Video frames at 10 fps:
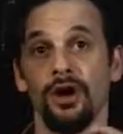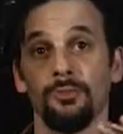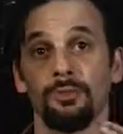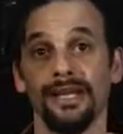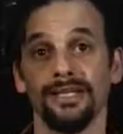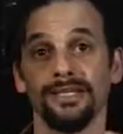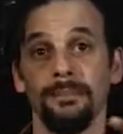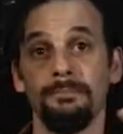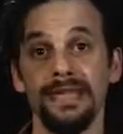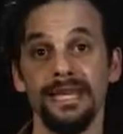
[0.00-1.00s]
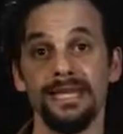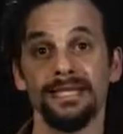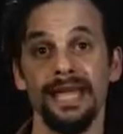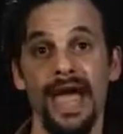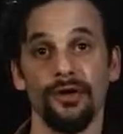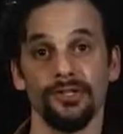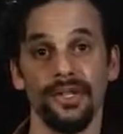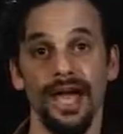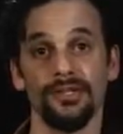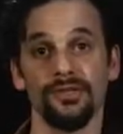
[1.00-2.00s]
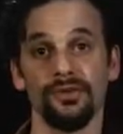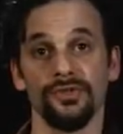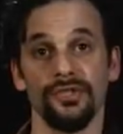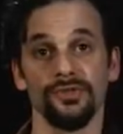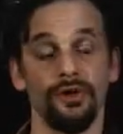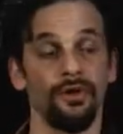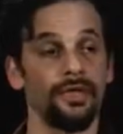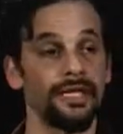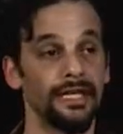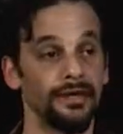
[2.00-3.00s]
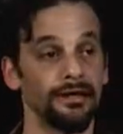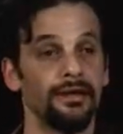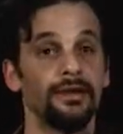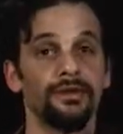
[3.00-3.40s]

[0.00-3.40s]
are placed immediately outside Zone 0 in